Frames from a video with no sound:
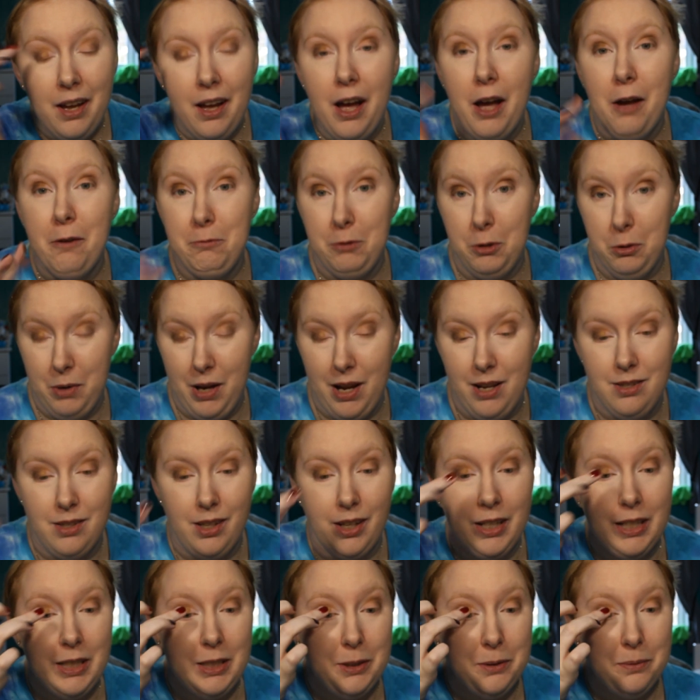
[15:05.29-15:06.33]
a few days
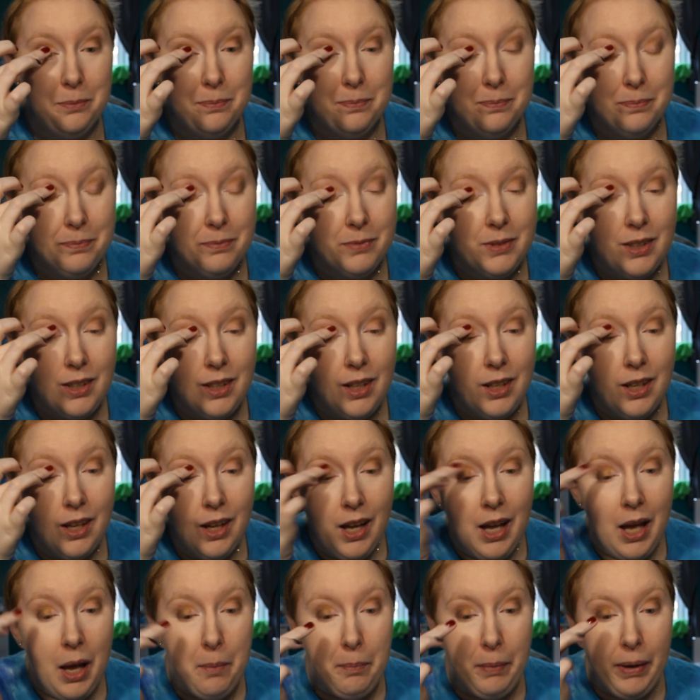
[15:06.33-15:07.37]
ago,
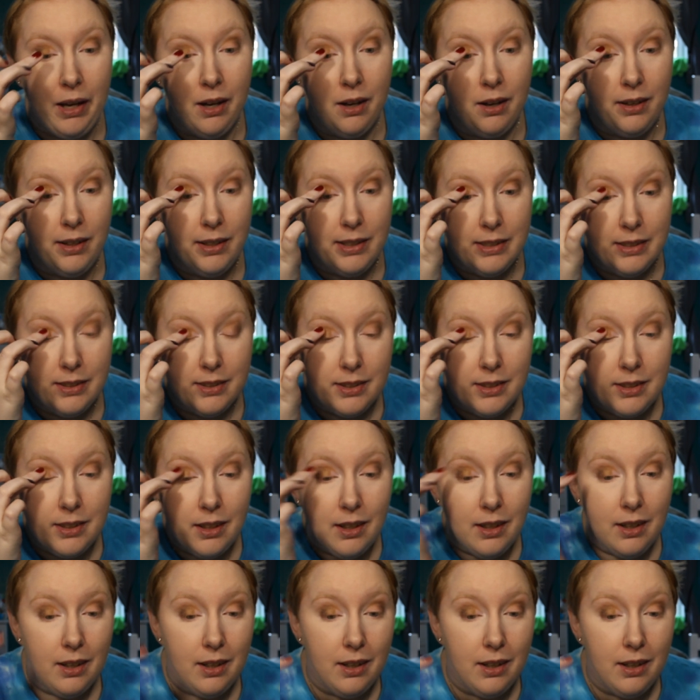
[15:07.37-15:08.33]
because